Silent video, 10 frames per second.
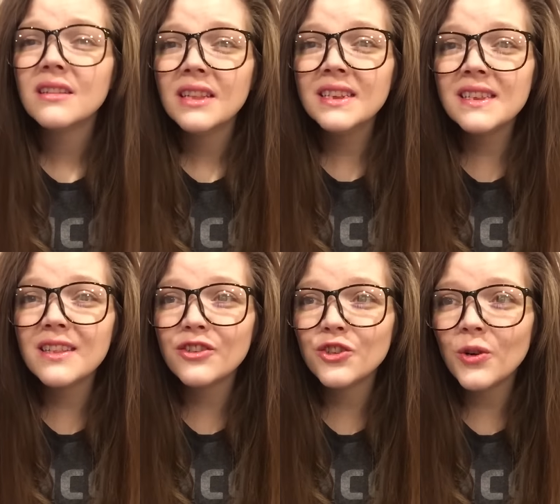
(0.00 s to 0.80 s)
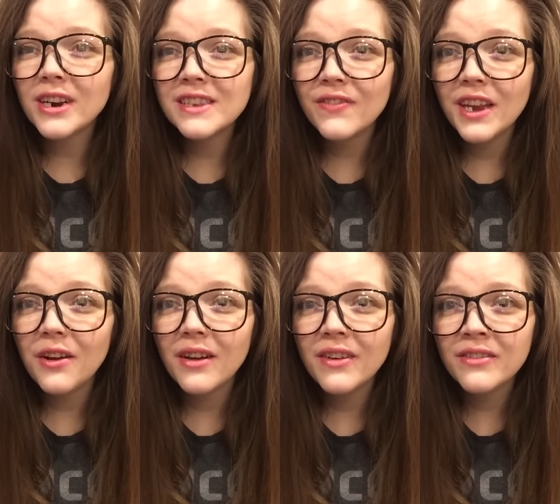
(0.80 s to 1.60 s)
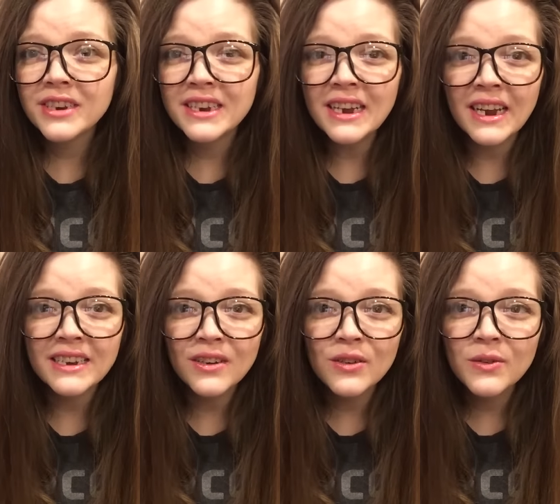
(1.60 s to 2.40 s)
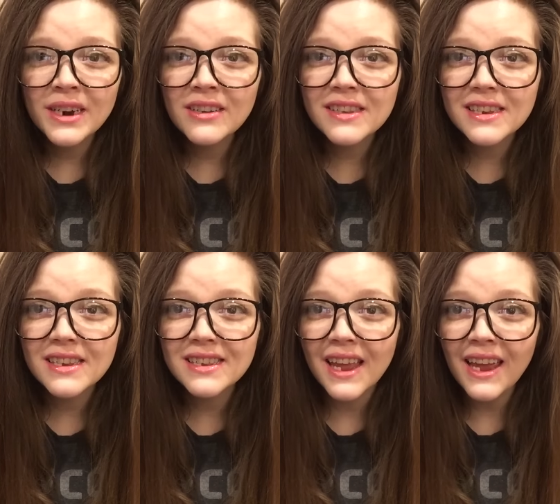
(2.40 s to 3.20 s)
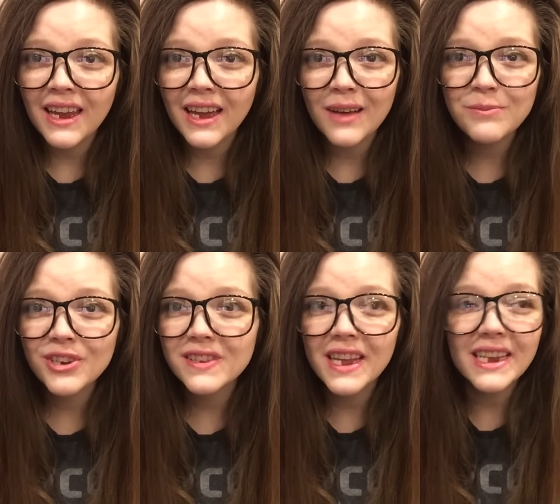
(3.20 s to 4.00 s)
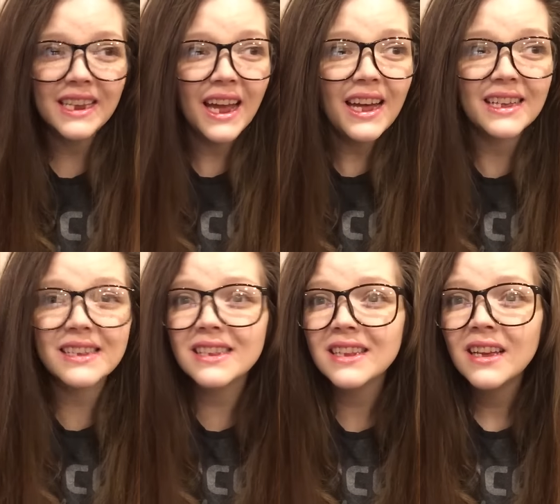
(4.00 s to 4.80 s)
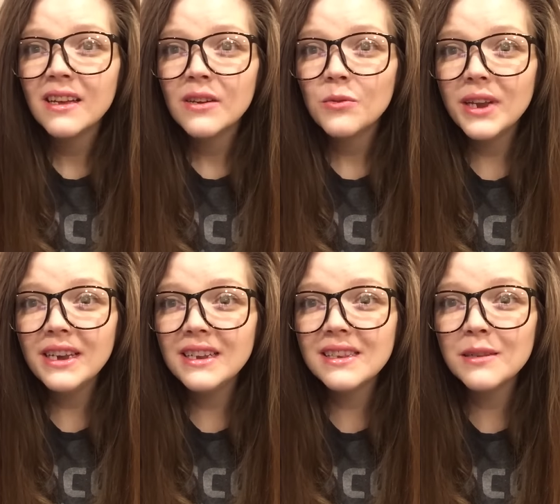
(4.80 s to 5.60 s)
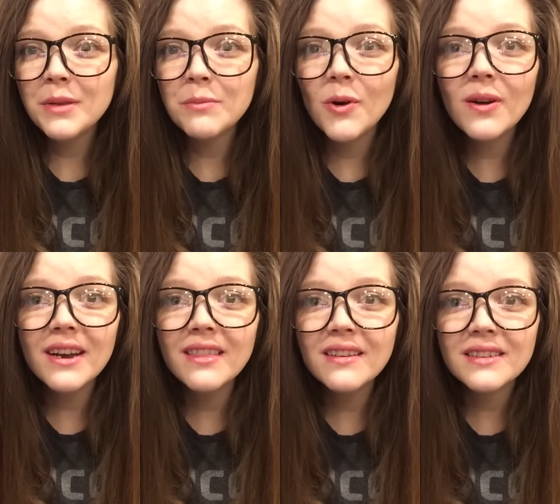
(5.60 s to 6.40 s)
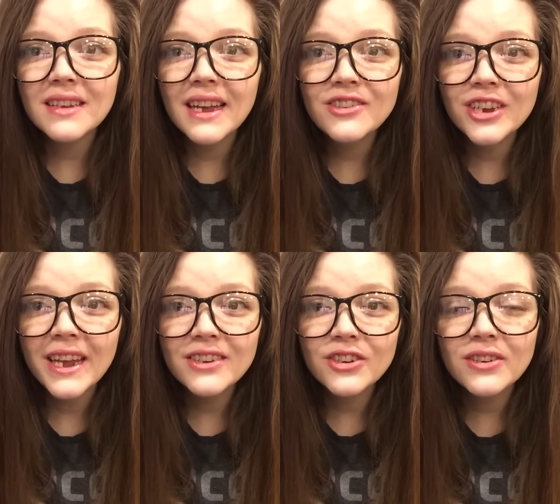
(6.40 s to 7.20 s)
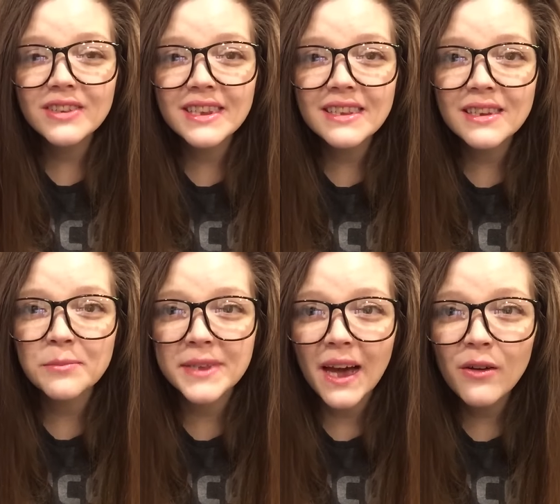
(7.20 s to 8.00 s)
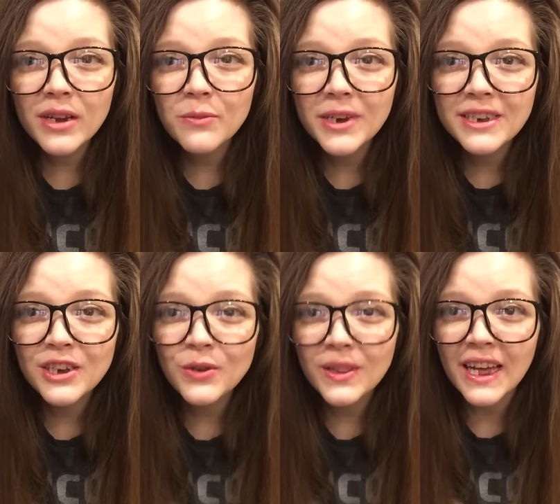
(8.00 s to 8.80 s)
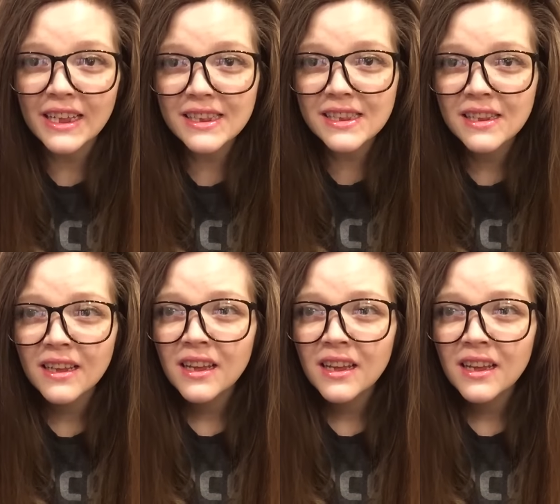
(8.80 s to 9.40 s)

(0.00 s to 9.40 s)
This is the shortest video I've ever done. I don't know what else to say. I'm just like, yes, it needs to be more in the educational systems. How can we do this?